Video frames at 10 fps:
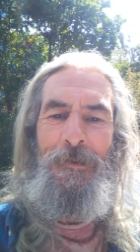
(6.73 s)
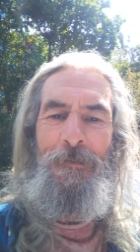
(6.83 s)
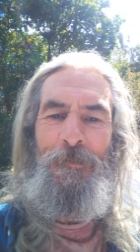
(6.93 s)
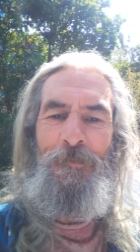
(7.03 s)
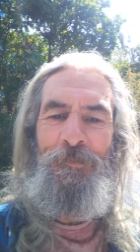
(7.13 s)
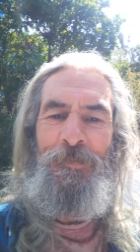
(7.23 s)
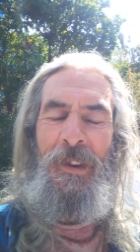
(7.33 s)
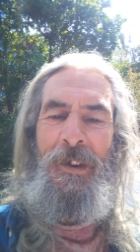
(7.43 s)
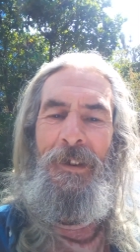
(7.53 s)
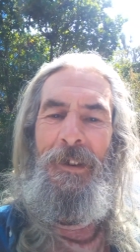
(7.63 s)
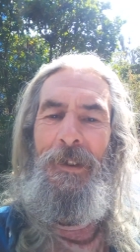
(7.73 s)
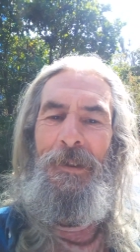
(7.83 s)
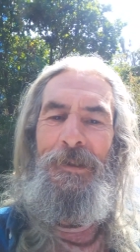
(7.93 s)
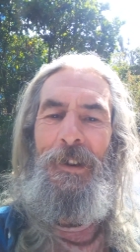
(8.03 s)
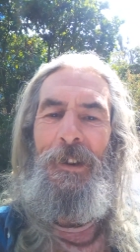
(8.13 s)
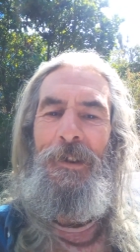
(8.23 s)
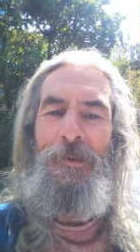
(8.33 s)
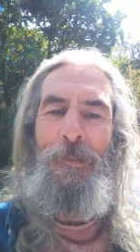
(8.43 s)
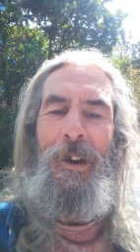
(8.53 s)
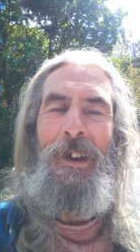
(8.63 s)

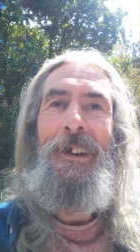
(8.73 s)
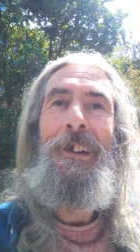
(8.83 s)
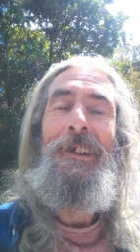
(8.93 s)
2nd of May,